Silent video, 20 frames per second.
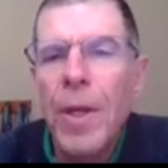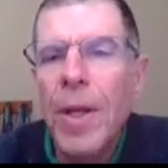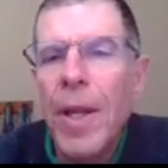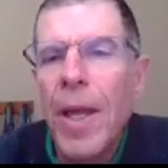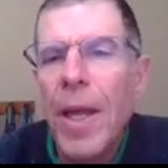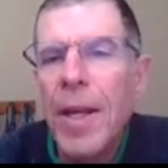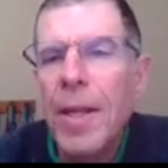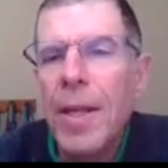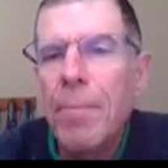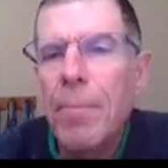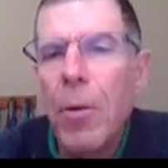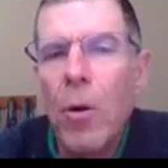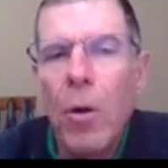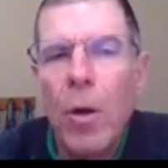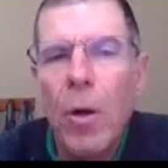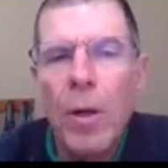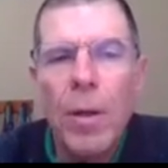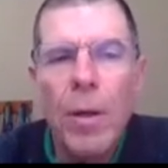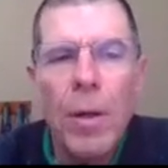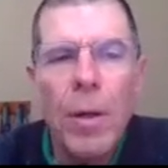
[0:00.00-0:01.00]
in any
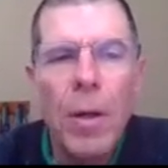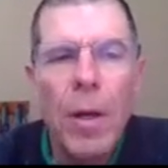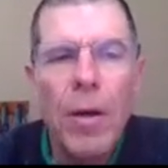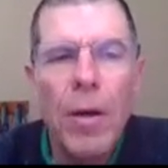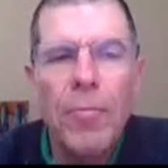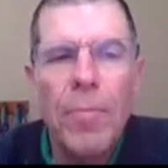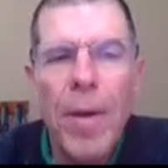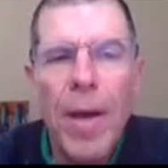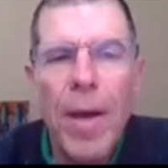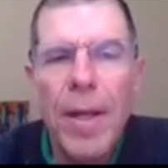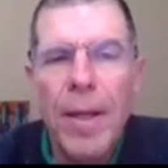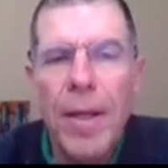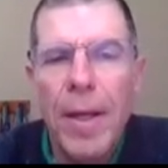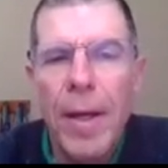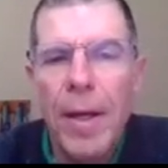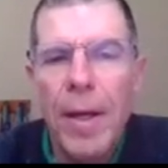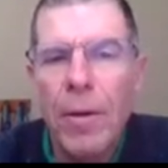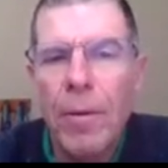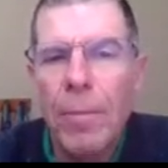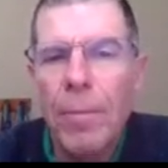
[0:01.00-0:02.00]
part of
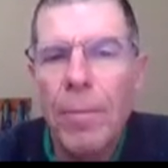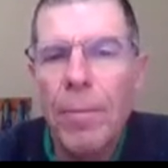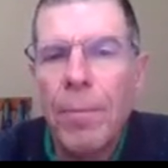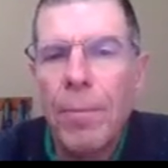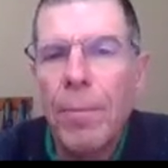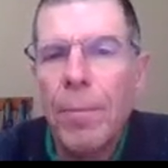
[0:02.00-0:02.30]
Medicare.